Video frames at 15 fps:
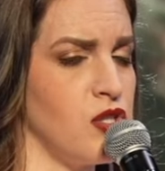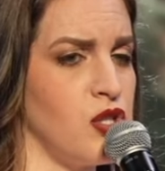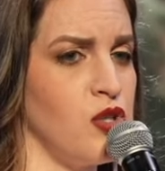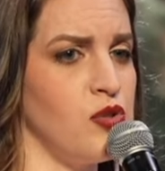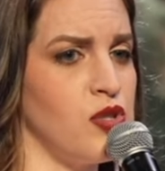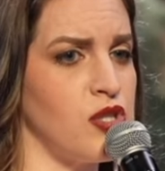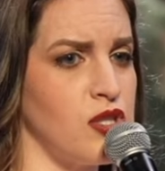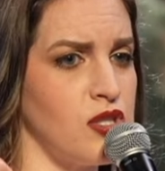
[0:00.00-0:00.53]

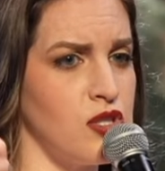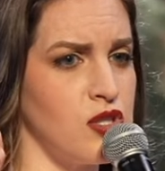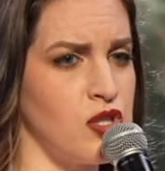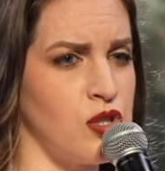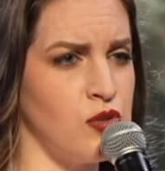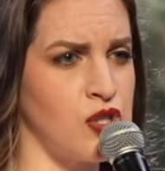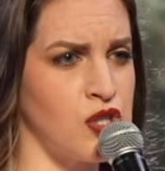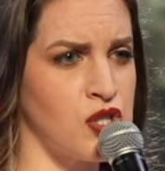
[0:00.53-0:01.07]

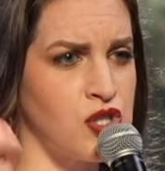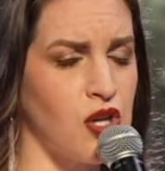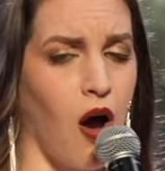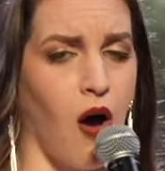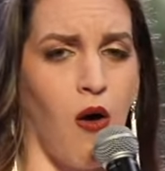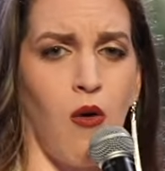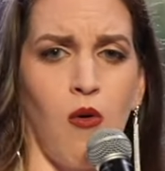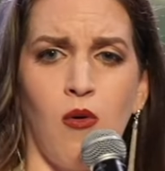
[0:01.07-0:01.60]
To
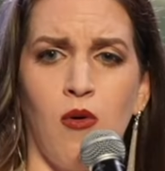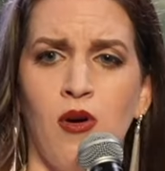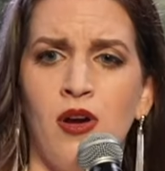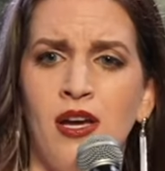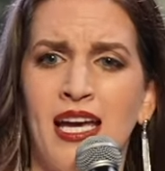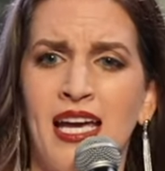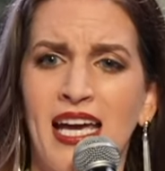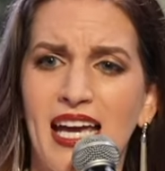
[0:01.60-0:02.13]
sow
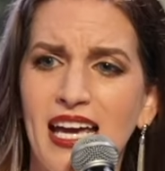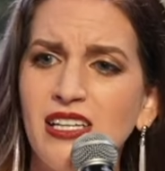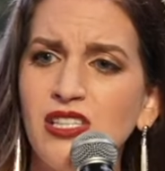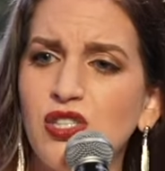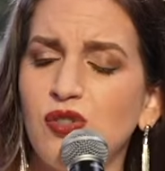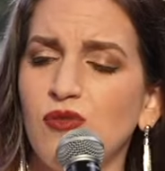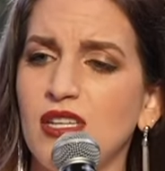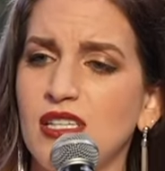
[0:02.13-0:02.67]

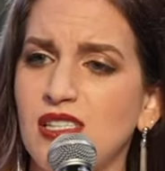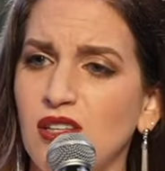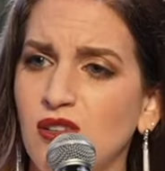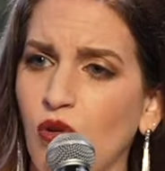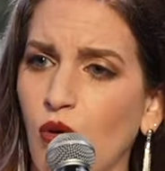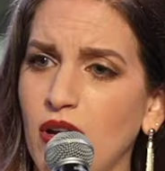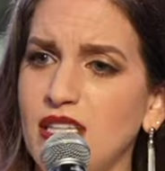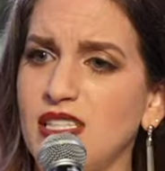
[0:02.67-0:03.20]
into this
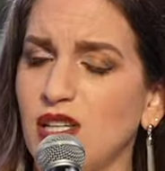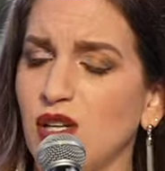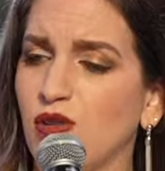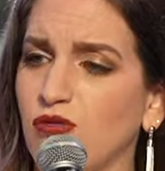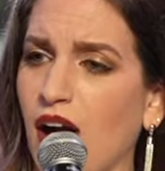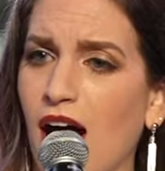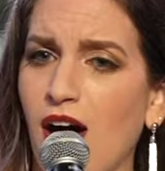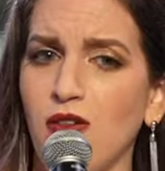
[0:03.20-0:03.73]
anointed
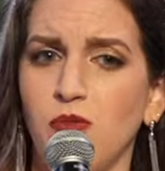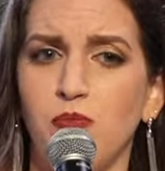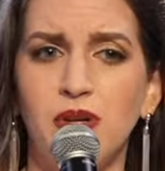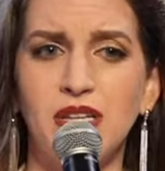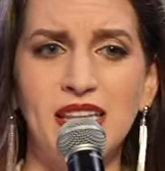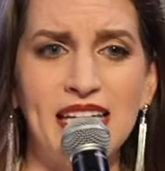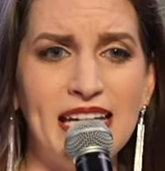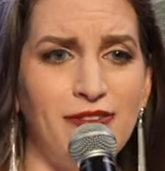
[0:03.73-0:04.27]

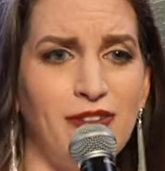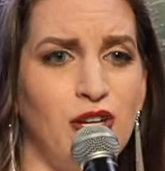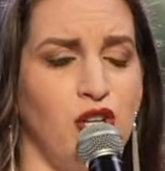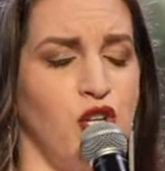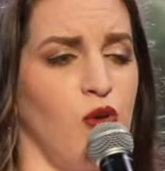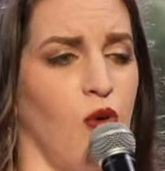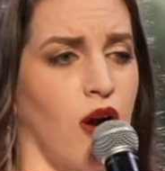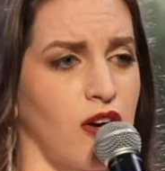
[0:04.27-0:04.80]
ground,
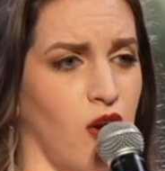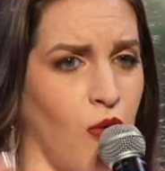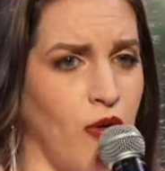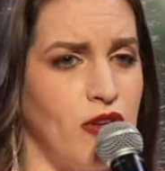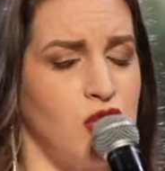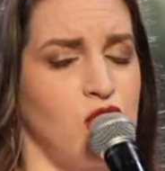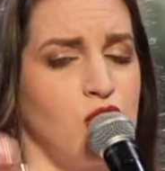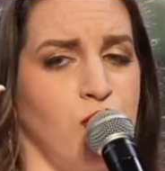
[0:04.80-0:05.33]
believing you are
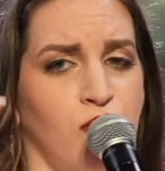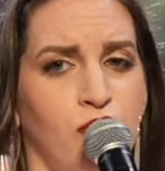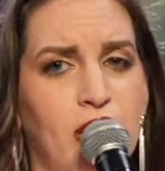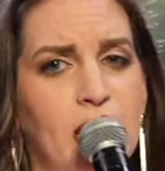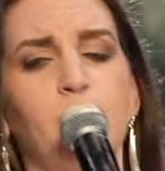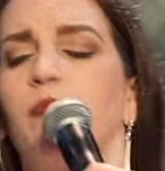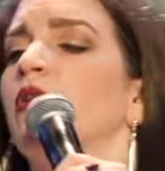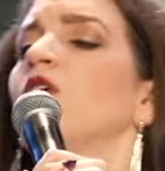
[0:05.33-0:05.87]
going to
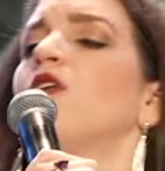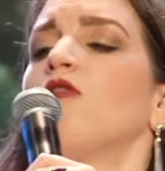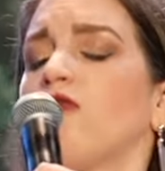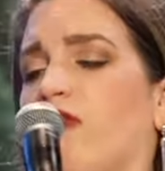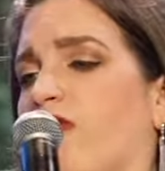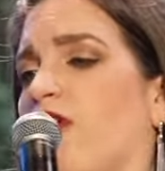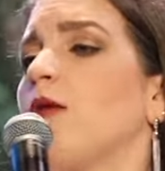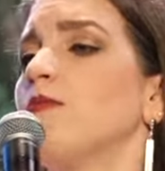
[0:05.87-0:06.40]
reap
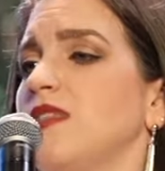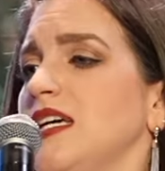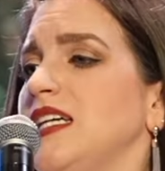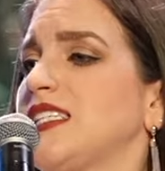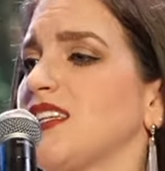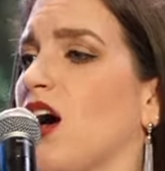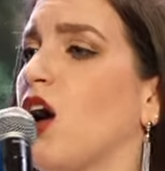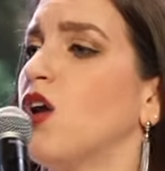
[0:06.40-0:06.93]
from
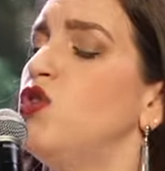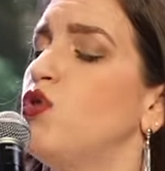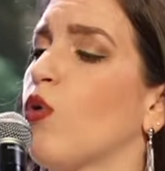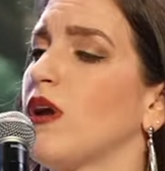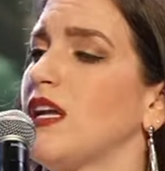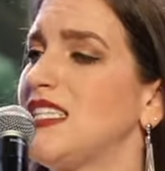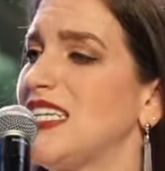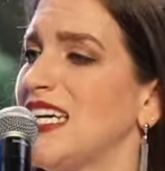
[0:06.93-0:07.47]
this
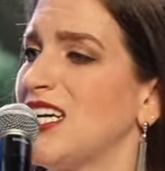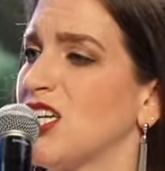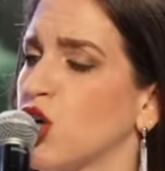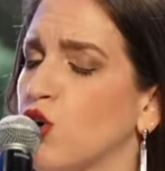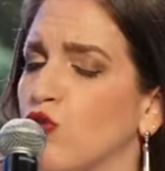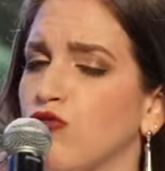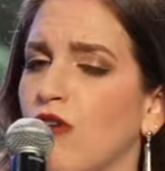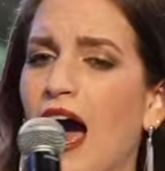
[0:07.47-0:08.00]
anointed
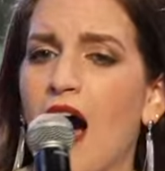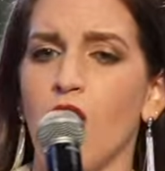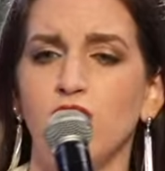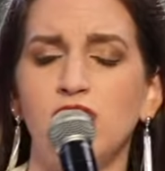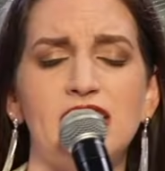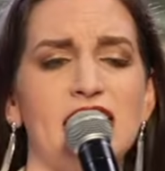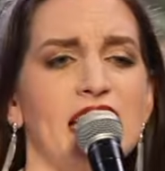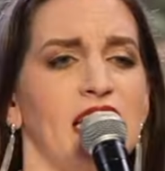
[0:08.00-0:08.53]

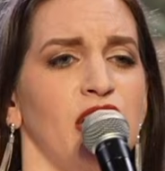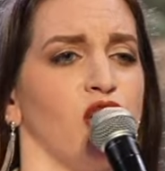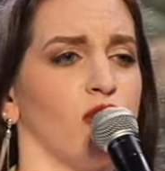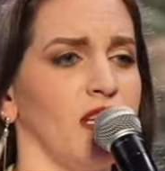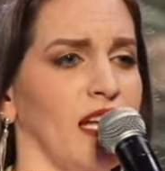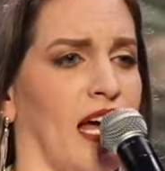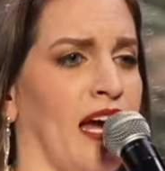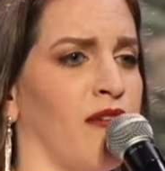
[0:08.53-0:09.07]
ground in
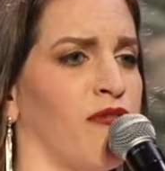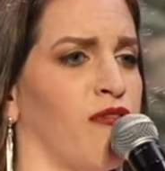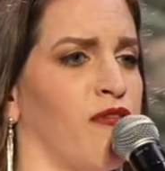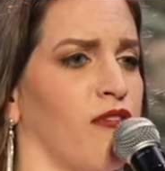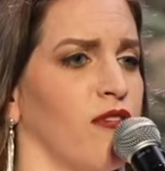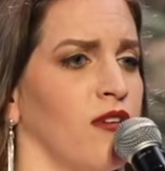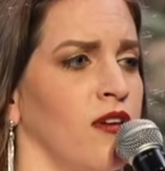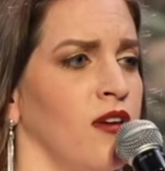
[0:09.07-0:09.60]
your life.